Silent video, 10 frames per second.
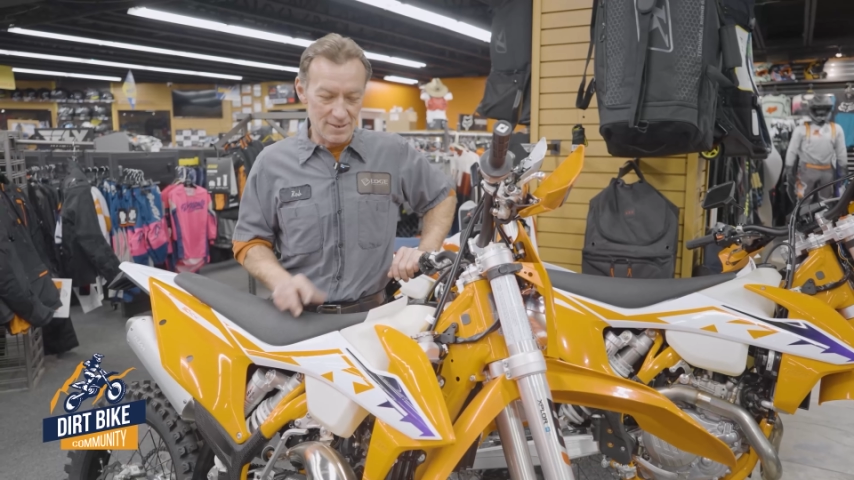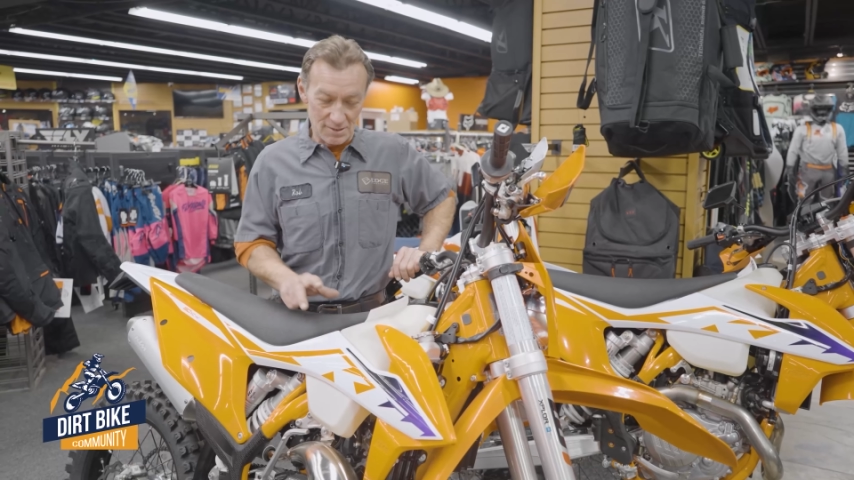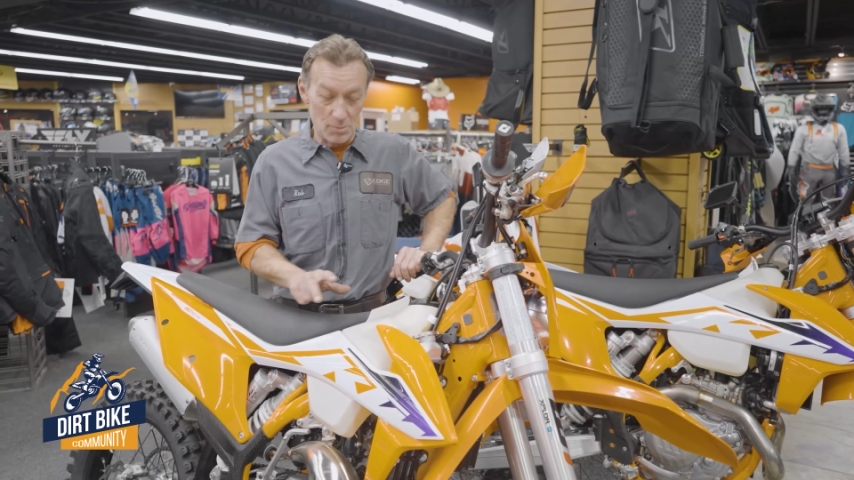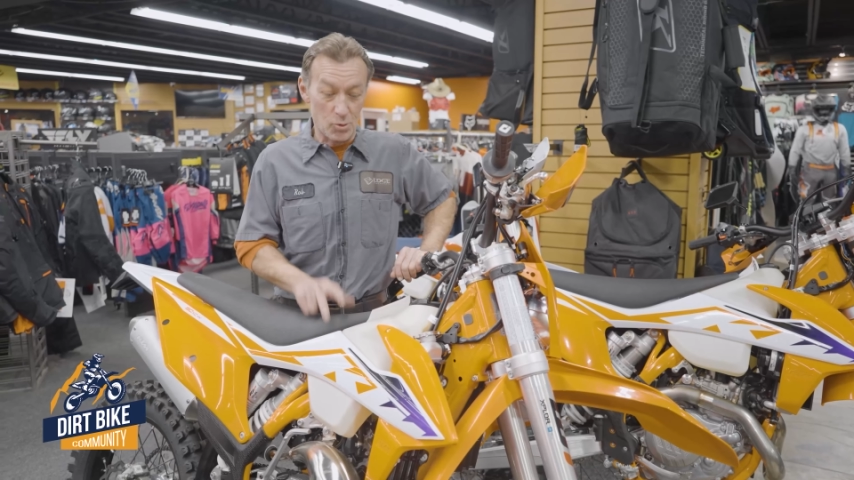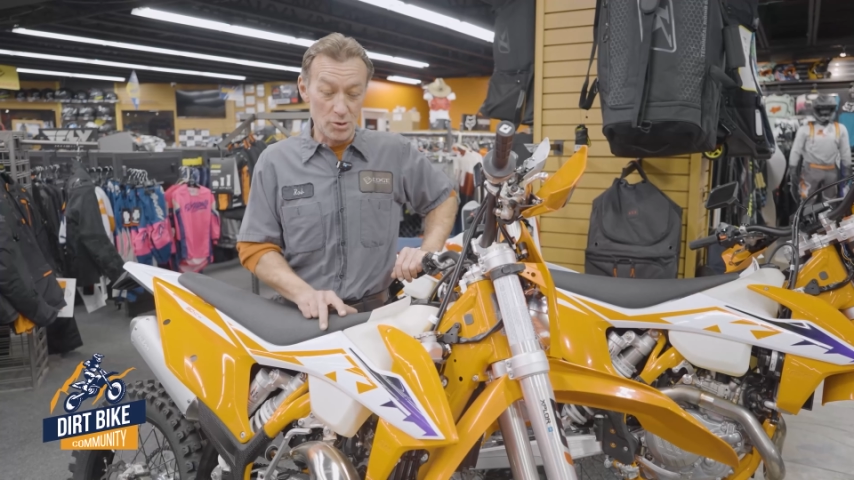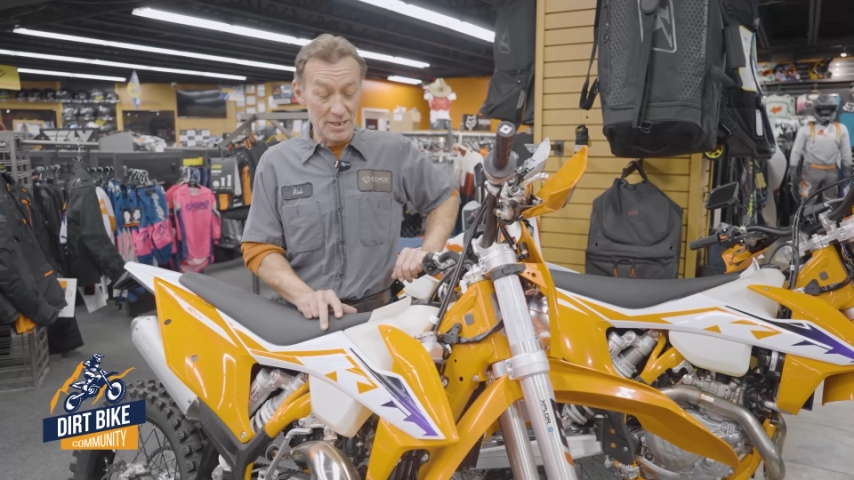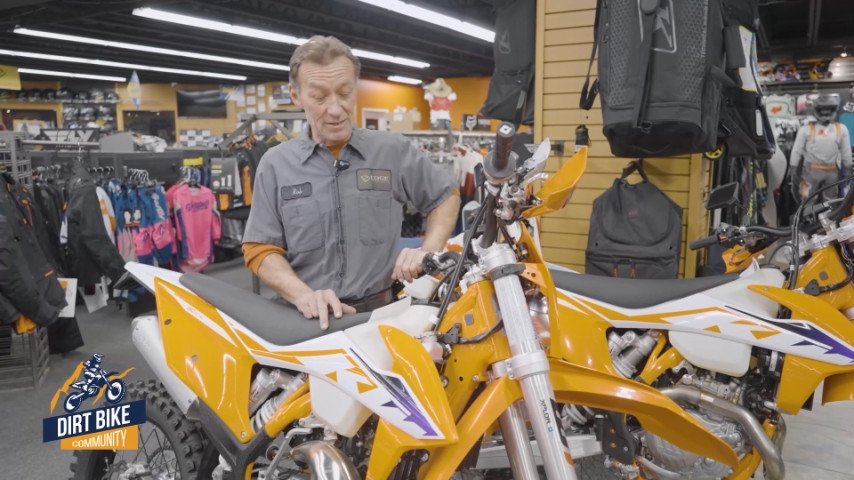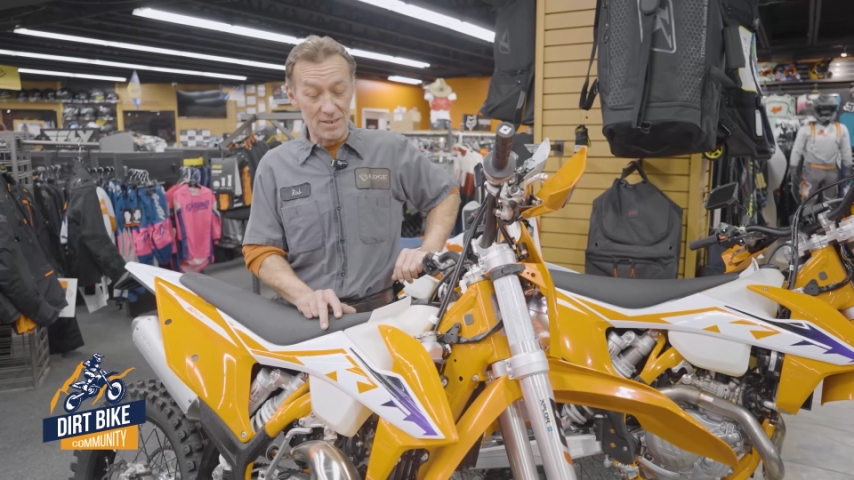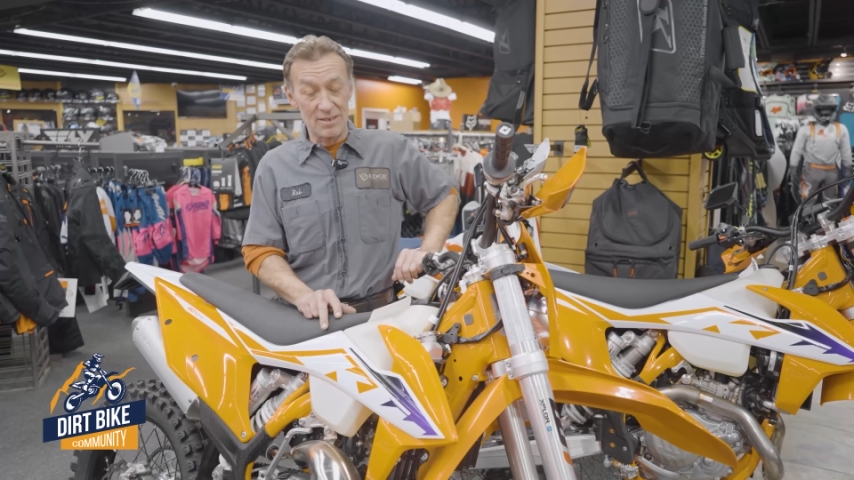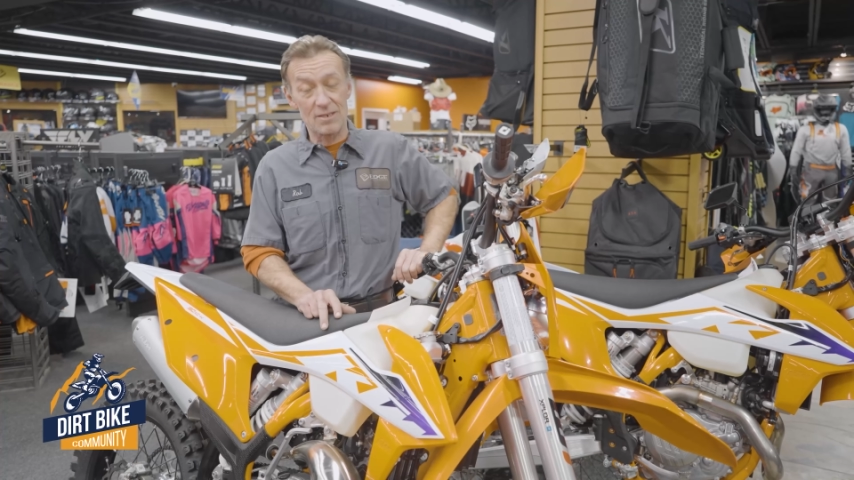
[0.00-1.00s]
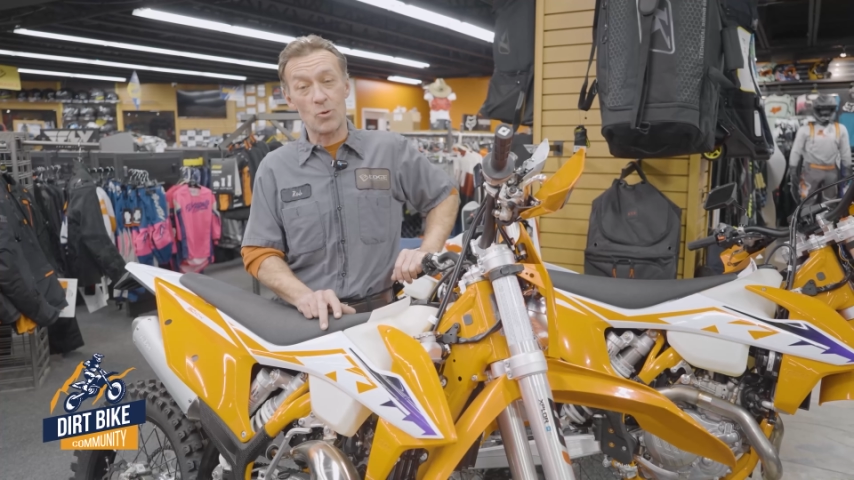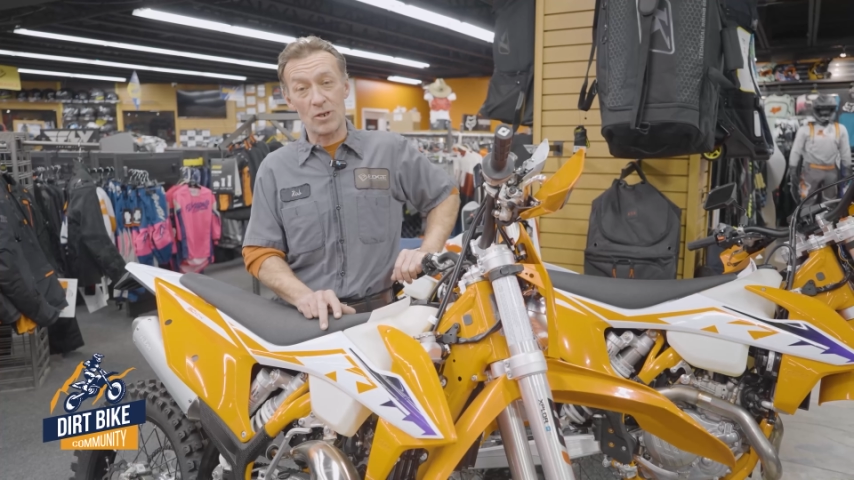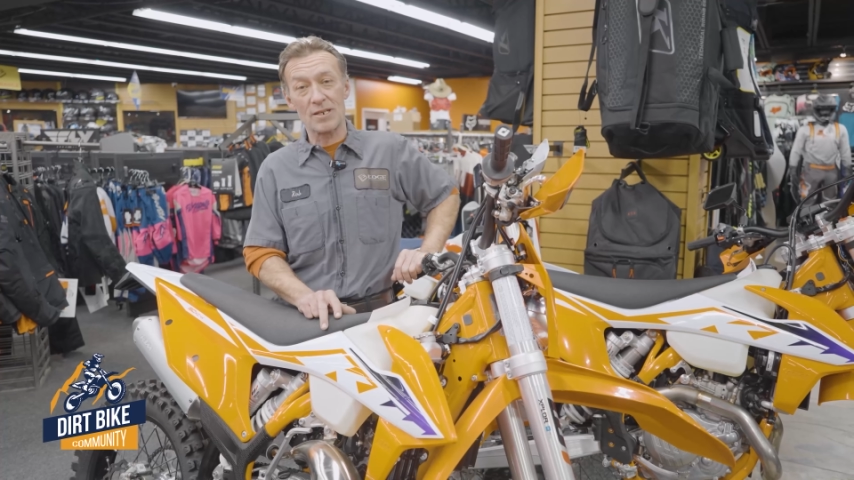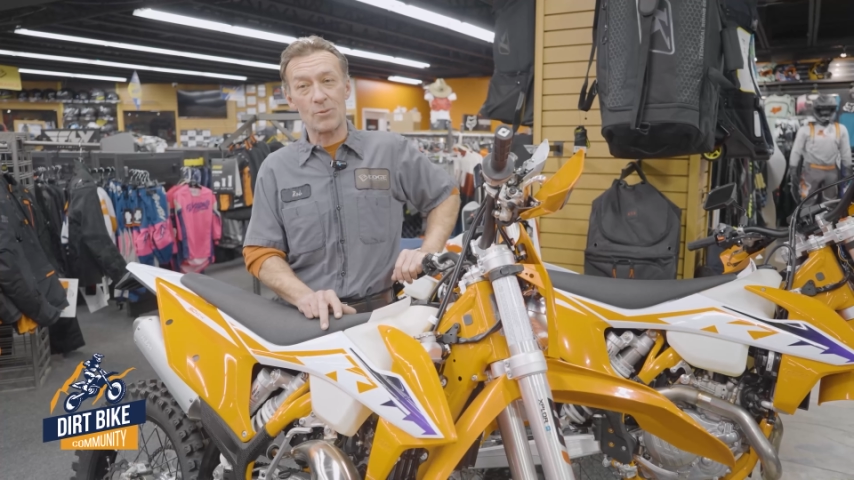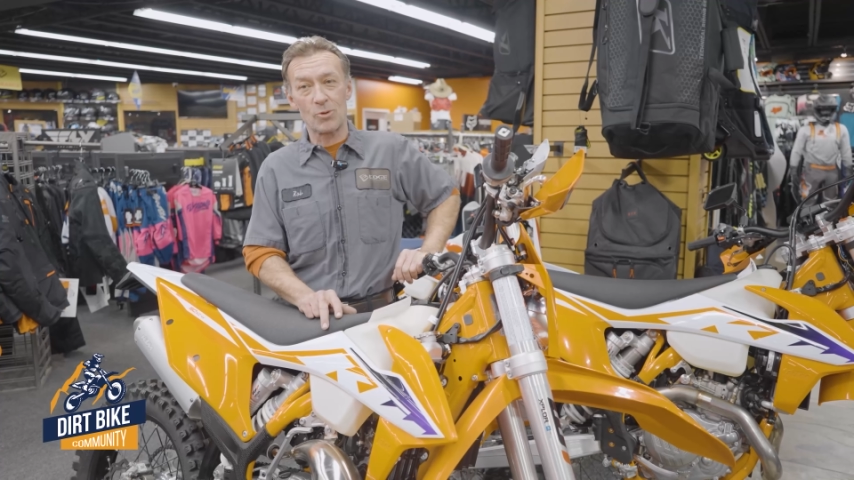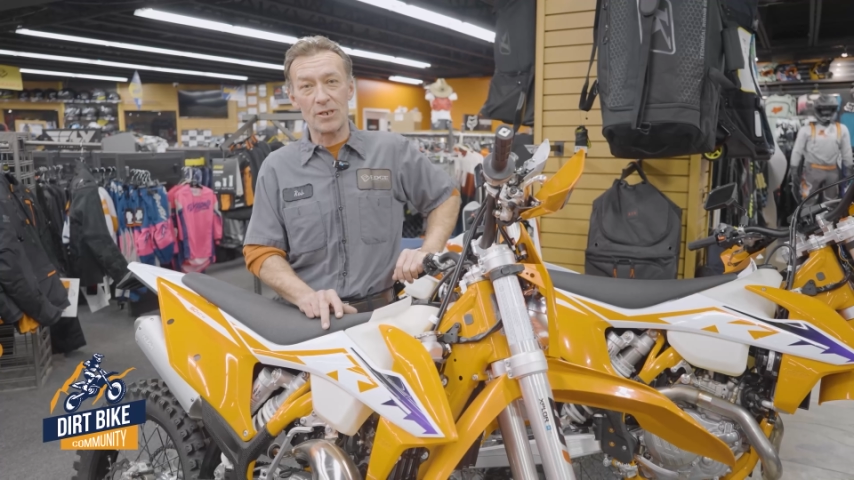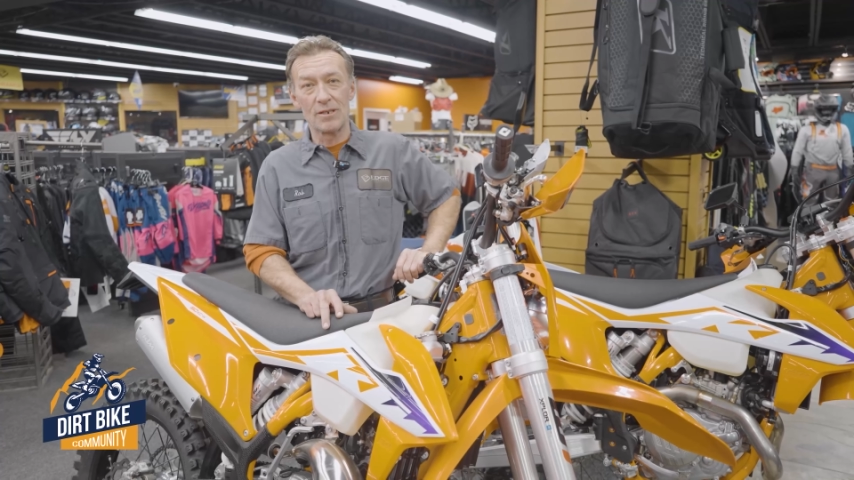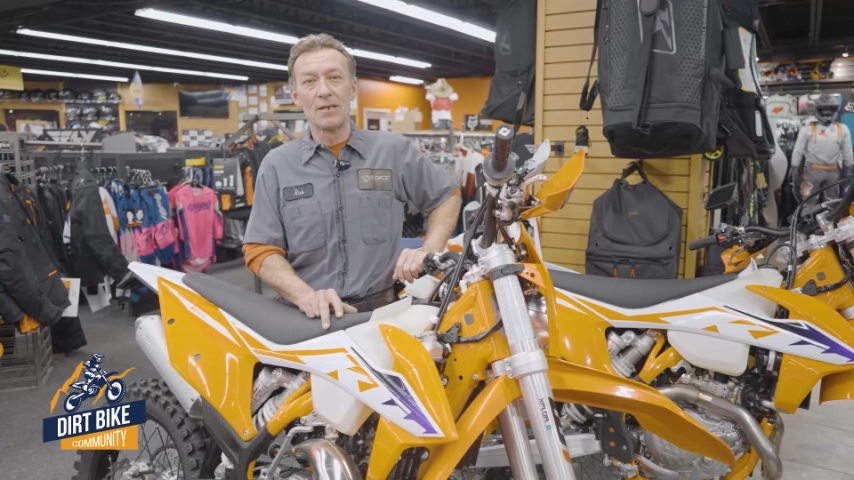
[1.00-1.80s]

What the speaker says: It's a brilliant system, works out pretty